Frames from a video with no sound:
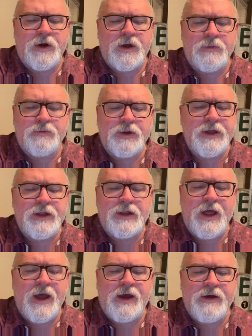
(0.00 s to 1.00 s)
a complete
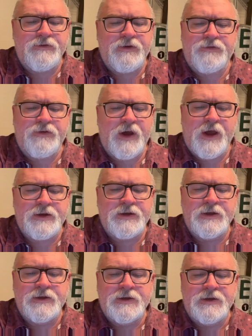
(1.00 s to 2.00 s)
lack of effect.
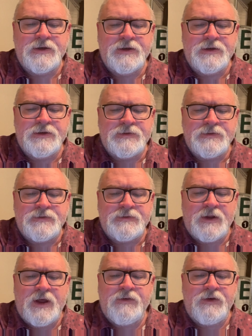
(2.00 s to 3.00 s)

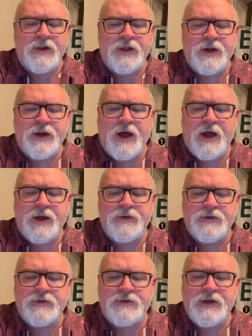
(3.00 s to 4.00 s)
Heavy-lidded
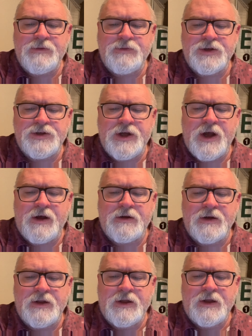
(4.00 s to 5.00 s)
eyes that seem to
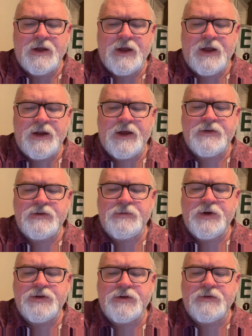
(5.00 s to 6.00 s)
shout, an
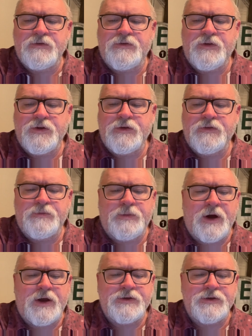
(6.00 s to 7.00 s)
exhibition full of
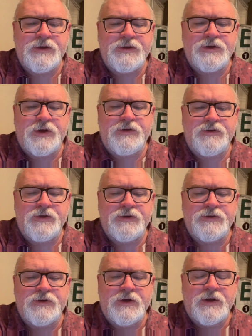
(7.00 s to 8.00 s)
posited
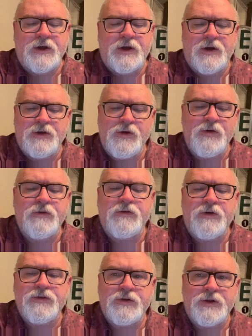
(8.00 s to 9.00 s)
gestures, a
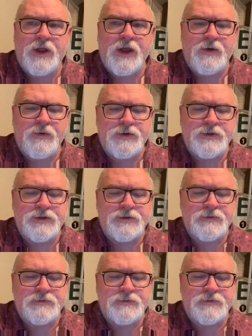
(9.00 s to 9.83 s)
universal language.